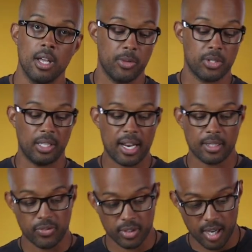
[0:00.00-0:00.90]
There's a lot
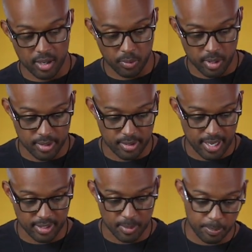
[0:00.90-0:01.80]
of different kind of ones.
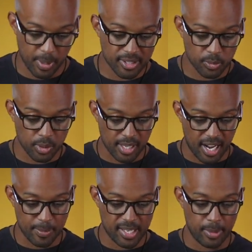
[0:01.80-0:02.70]
Like the best one that
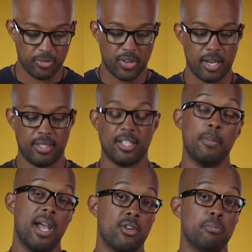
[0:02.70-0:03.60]
I've been able to find is like a
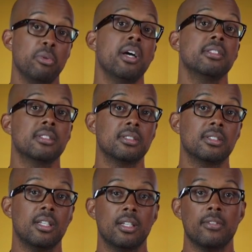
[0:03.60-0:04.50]
battery plus.
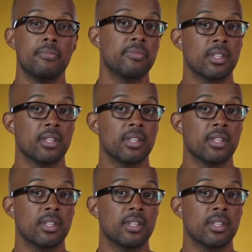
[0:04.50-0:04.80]
It's a